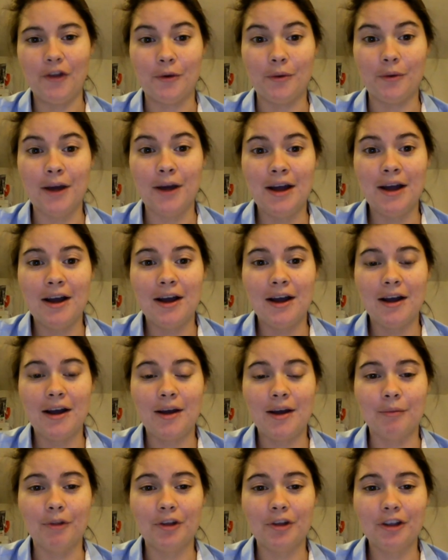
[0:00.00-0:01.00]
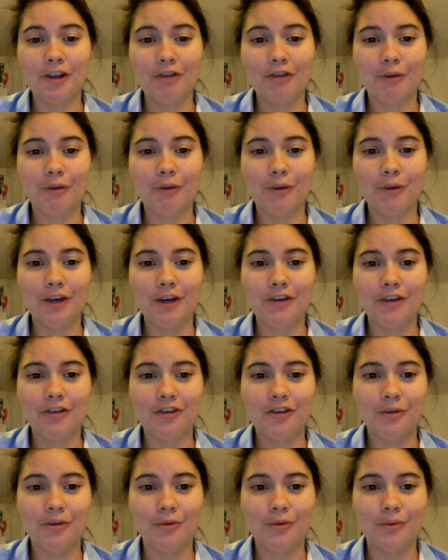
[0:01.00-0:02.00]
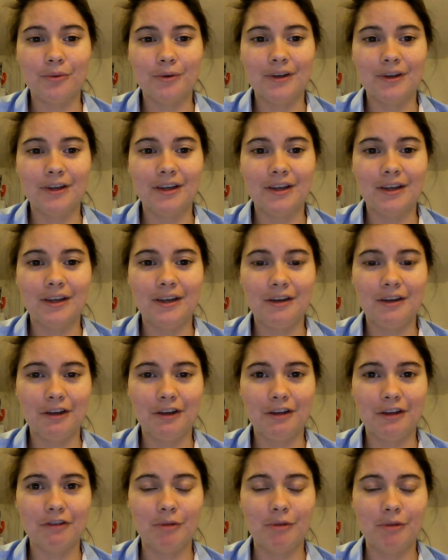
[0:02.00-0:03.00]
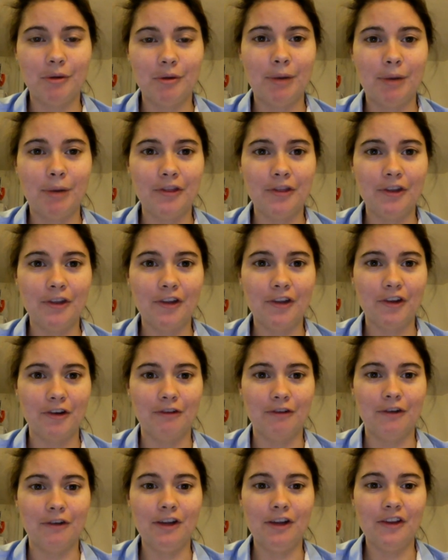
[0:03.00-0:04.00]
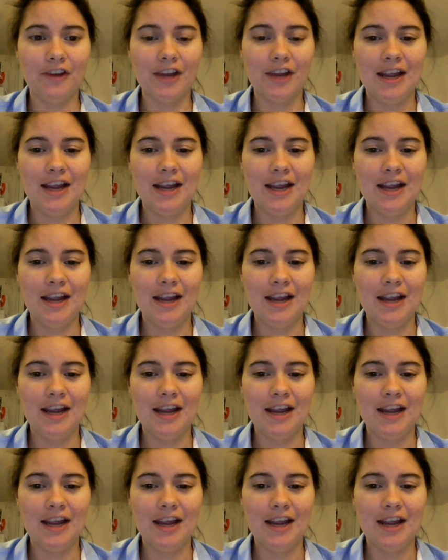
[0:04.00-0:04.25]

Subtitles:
So I'm looking forward to hearing from you about this service.